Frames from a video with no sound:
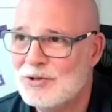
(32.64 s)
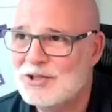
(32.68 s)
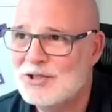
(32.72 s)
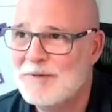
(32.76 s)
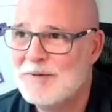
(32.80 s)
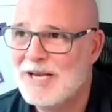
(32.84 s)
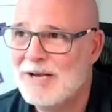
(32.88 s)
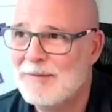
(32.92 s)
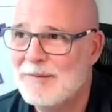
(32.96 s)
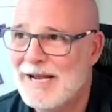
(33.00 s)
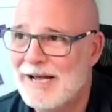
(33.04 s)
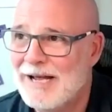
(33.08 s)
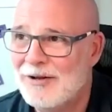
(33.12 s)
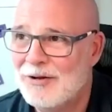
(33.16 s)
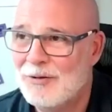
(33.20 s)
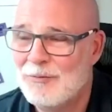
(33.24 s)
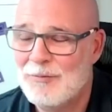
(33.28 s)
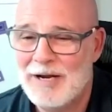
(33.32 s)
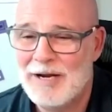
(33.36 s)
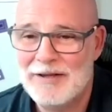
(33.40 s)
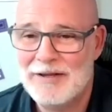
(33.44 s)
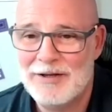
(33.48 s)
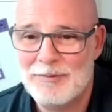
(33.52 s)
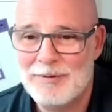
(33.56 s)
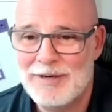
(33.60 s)
to me about the
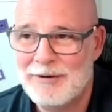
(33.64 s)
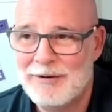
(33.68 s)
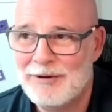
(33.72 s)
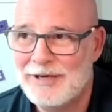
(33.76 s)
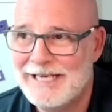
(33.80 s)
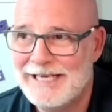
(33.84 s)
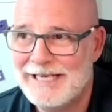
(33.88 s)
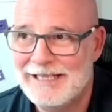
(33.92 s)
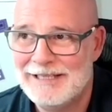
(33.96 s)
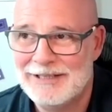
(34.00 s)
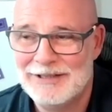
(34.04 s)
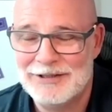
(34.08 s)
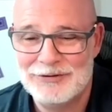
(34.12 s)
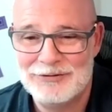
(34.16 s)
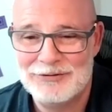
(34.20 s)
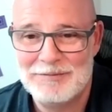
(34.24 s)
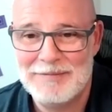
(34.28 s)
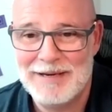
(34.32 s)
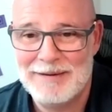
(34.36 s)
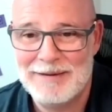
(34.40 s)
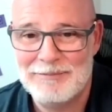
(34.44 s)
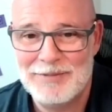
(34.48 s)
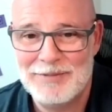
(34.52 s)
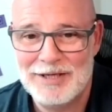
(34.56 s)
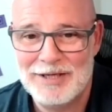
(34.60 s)
weather. We're in England,
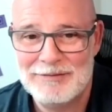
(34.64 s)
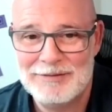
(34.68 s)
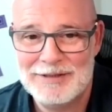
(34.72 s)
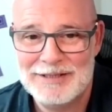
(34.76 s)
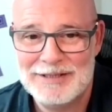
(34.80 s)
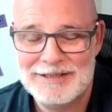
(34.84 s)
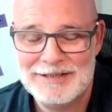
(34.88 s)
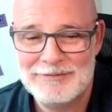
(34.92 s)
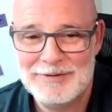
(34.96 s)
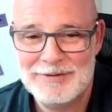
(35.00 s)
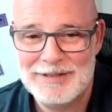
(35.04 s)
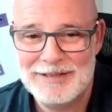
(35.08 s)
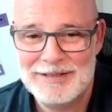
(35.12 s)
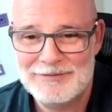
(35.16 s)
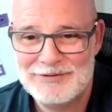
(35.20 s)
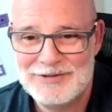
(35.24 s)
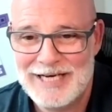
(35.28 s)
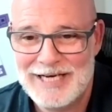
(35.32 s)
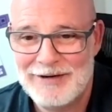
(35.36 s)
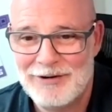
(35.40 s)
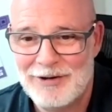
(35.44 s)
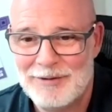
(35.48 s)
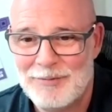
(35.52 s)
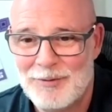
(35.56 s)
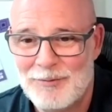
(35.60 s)
remember. We have
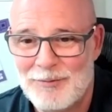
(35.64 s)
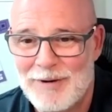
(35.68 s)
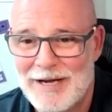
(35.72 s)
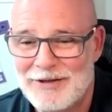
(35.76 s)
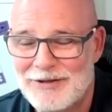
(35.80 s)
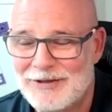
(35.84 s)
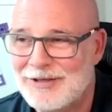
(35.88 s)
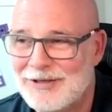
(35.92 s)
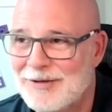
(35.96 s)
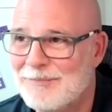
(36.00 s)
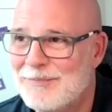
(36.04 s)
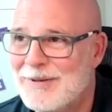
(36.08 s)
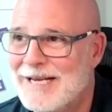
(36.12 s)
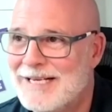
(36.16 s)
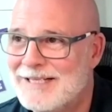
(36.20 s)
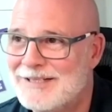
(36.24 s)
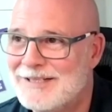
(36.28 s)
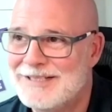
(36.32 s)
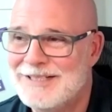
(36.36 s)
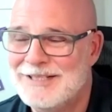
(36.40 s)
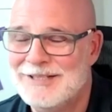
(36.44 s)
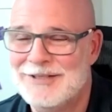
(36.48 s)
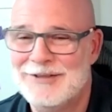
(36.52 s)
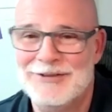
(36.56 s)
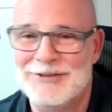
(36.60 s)
terrible weather compared to
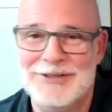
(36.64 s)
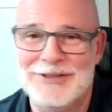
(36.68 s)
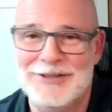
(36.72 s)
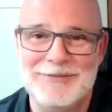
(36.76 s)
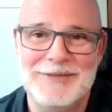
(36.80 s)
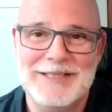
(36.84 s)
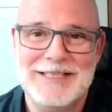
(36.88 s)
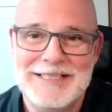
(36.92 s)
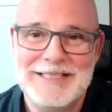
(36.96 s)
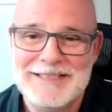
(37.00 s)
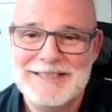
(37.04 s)
Europe.